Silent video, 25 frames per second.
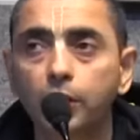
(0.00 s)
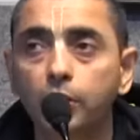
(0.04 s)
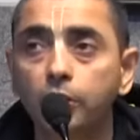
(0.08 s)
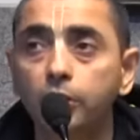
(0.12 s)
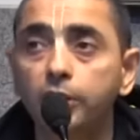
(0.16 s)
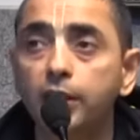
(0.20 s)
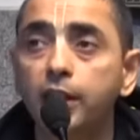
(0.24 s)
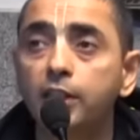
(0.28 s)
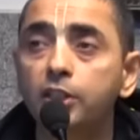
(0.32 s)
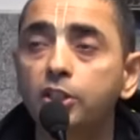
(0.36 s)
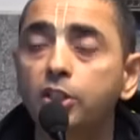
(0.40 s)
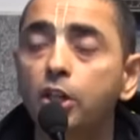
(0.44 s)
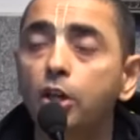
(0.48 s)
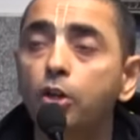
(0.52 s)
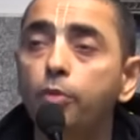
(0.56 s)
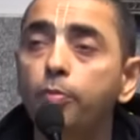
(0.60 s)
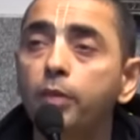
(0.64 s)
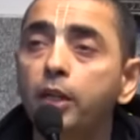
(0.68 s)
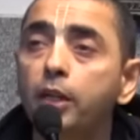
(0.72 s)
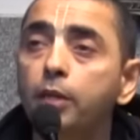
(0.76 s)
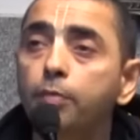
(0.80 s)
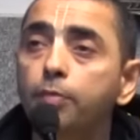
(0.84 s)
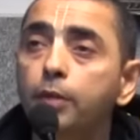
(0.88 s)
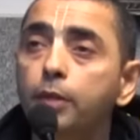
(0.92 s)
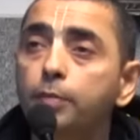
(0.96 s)
That's how
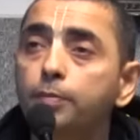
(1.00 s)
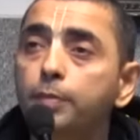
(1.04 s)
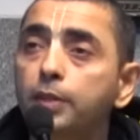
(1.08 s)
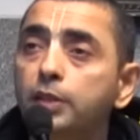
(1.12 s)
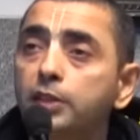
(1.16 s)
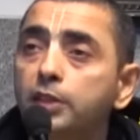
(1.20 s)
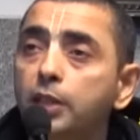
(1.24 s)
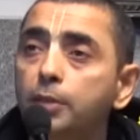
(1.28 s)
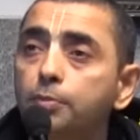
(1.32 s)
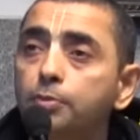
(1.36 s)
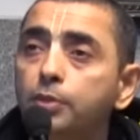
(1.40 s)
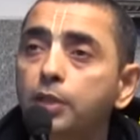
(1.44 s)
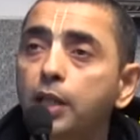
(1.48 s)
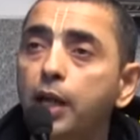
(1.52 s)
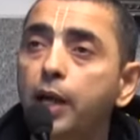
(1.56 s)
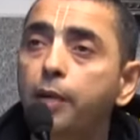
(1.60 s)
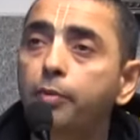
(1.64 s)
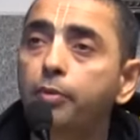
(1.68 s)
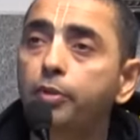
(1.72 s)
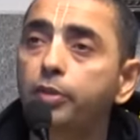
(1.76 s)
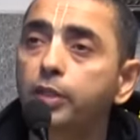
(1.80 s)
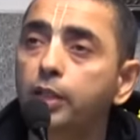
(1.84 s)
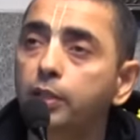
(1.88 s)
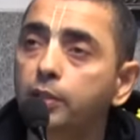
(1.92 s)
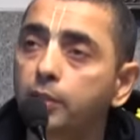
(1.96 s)
many people
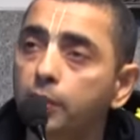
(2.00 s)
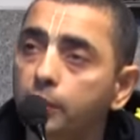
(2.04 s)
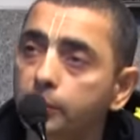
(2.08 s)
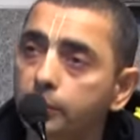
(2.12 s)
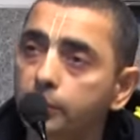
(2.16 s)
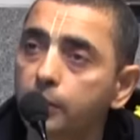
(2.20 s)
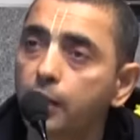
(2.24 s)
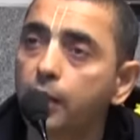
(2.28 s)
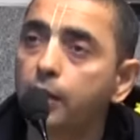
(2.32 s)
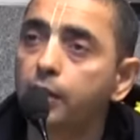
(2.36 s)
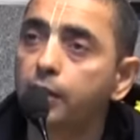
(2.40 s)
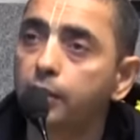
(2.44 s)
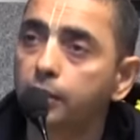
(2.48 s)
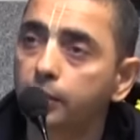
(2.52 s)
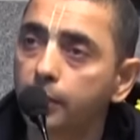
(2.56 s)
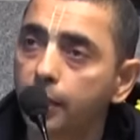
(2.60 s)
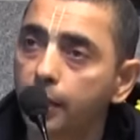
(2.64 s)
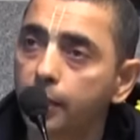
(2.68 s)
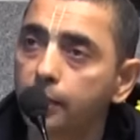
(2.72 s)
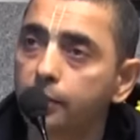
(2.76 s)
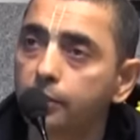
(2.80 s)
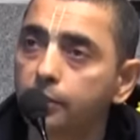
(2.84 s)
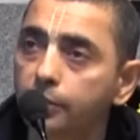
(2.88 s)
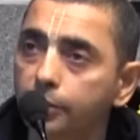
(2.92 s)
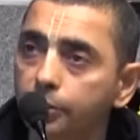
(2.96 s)
subscribe to the understanding
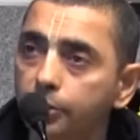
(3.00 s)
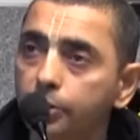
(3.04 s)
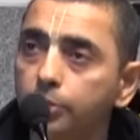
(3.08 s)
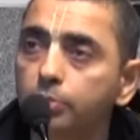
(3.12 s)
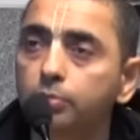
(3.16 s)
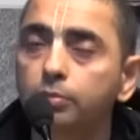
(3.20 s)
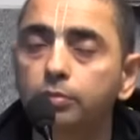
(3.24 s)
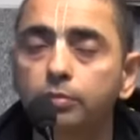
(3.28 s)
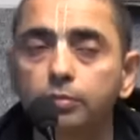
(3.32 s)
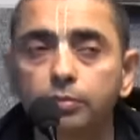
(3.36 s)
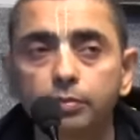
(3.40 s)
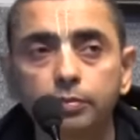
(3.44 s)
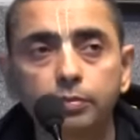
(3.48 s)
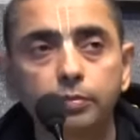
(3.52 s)
that, you know,